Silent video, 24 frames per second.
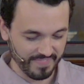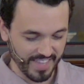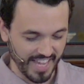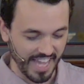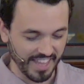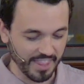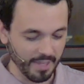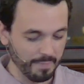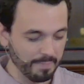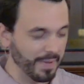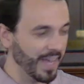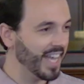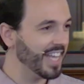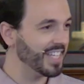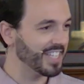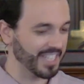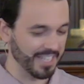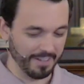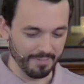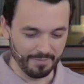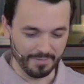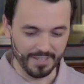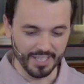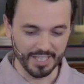At the base
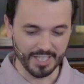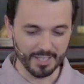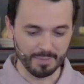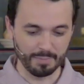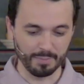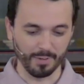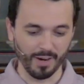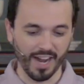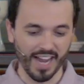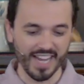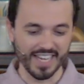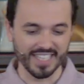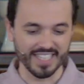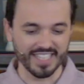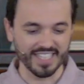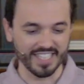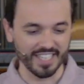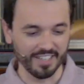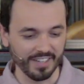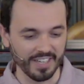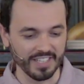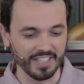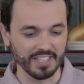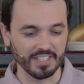of this Pride
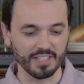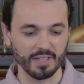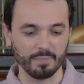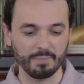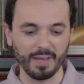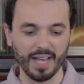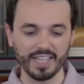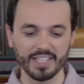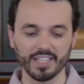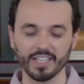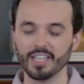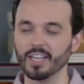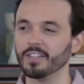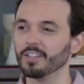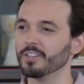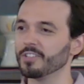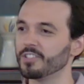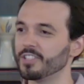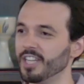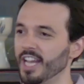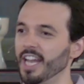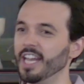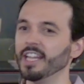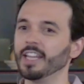series is the basic
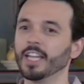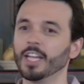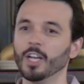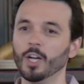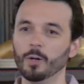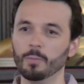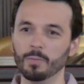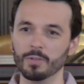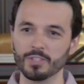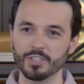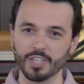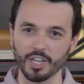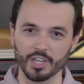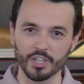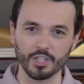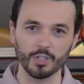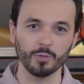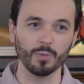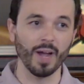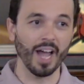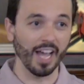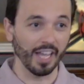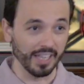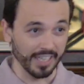understanding that
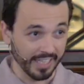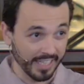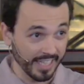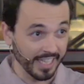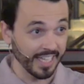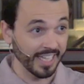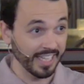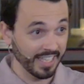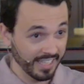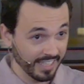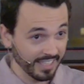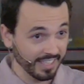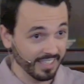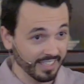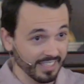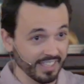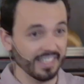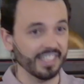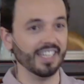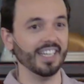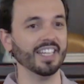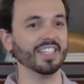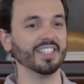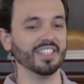homosexuality
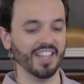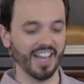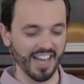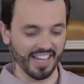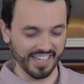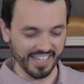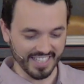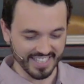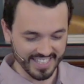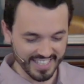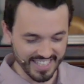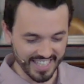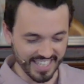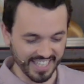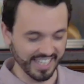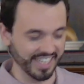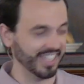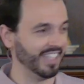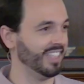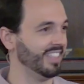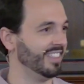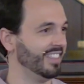is not a sin.